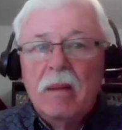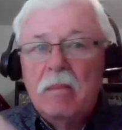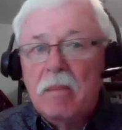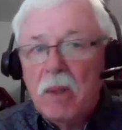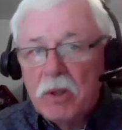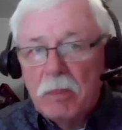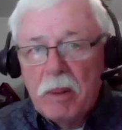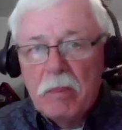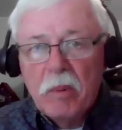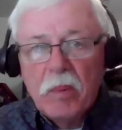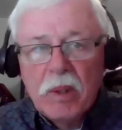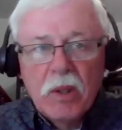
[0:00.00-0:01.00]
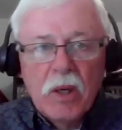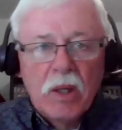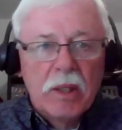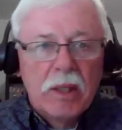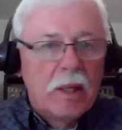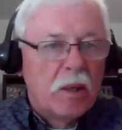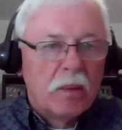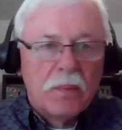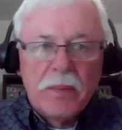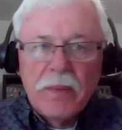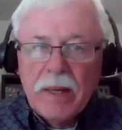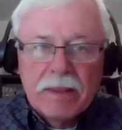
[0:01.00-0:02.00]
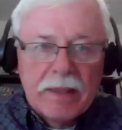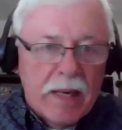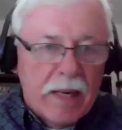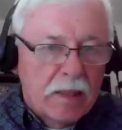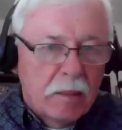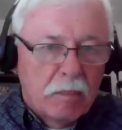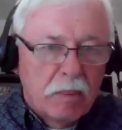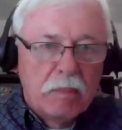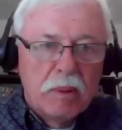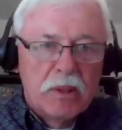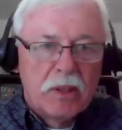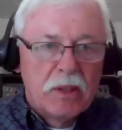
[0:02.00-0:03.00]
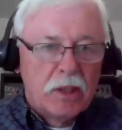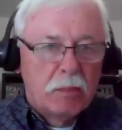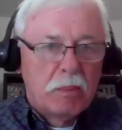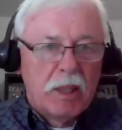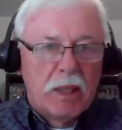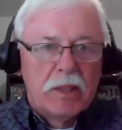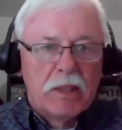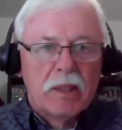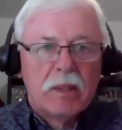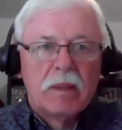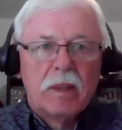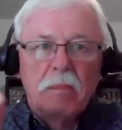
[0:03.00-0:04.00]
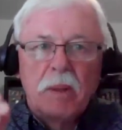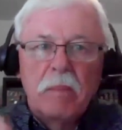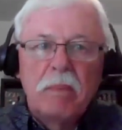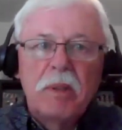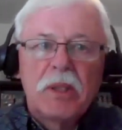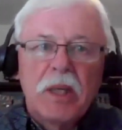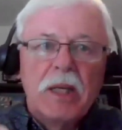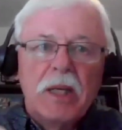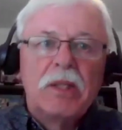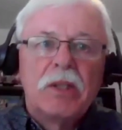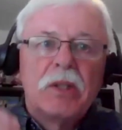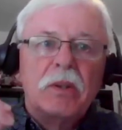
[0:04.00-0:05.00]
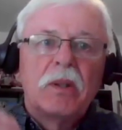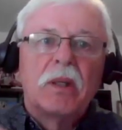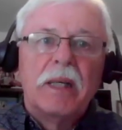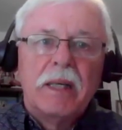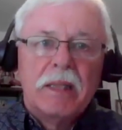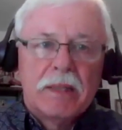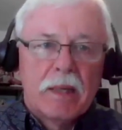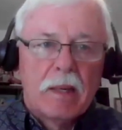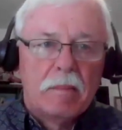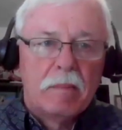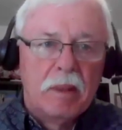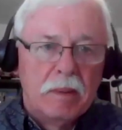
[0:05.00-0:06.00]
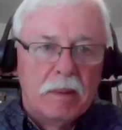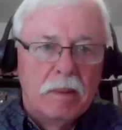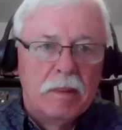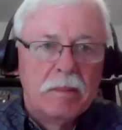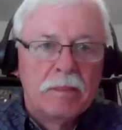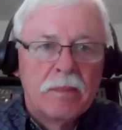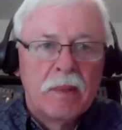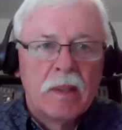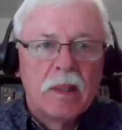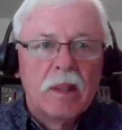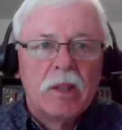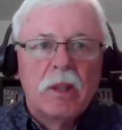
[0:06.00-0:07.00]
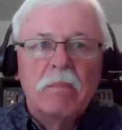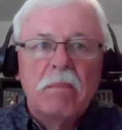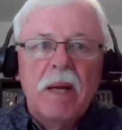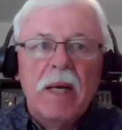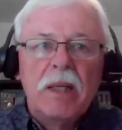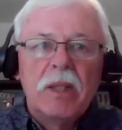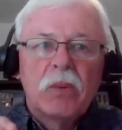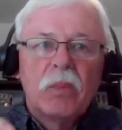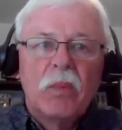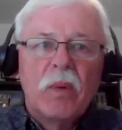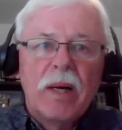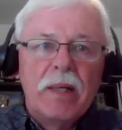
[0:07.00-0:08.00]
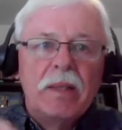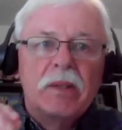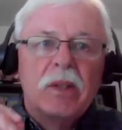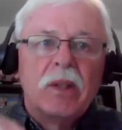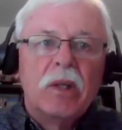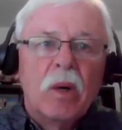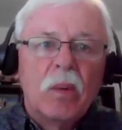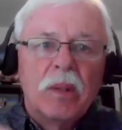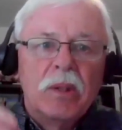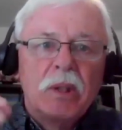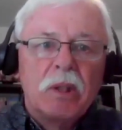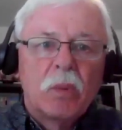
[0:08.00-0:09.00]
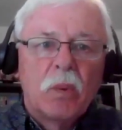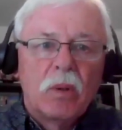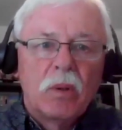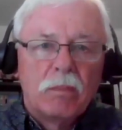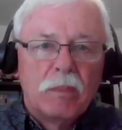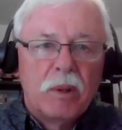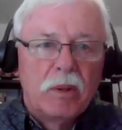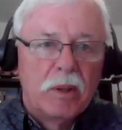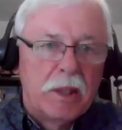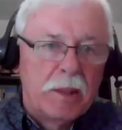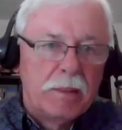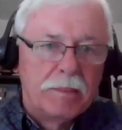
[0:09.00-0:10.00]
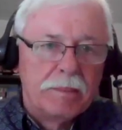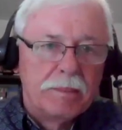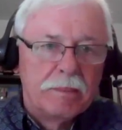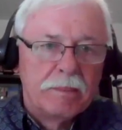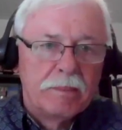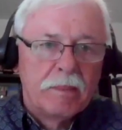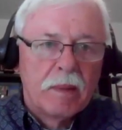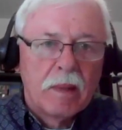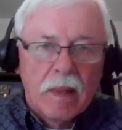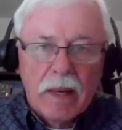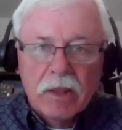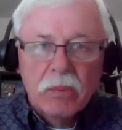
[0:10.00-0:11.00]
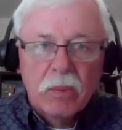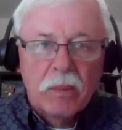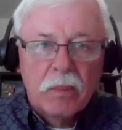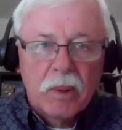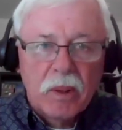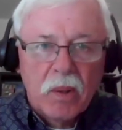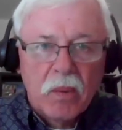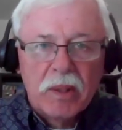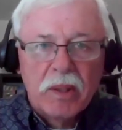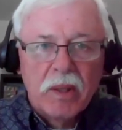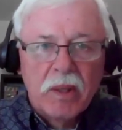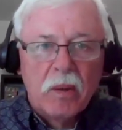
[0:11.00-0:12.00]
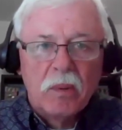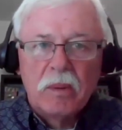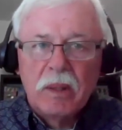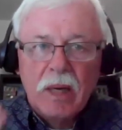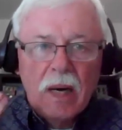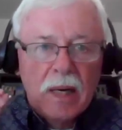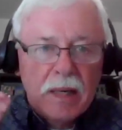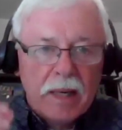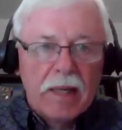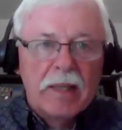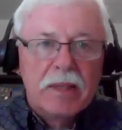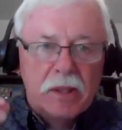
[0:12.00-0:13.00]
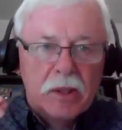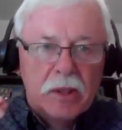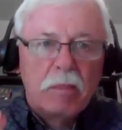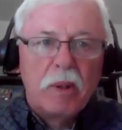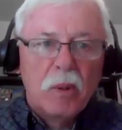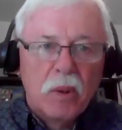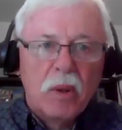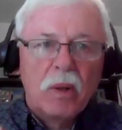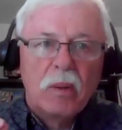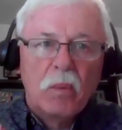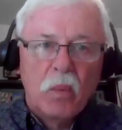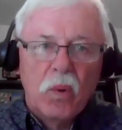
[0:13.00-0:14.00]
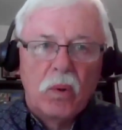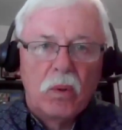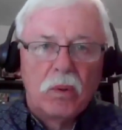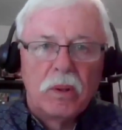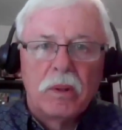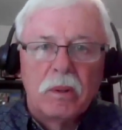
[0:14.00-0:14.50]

Most people want to call it hell. That's not the purpose of this place. The purpose is to clean us up, to make us ready to go into this world of purity. That's where we're going to go. Gan Eden is a pure world.